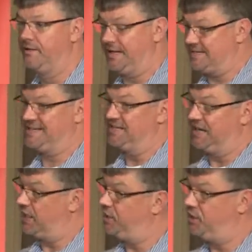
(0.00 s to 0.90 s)
That's
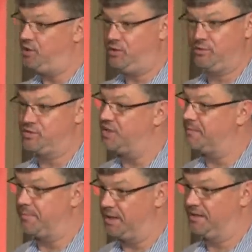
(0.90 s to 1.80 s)
actually a huge
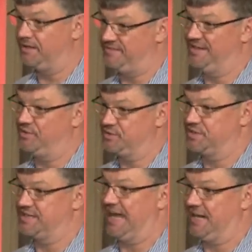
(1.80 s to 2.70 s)
number of DDoS
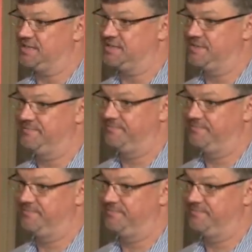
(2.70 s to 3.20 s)
attacks.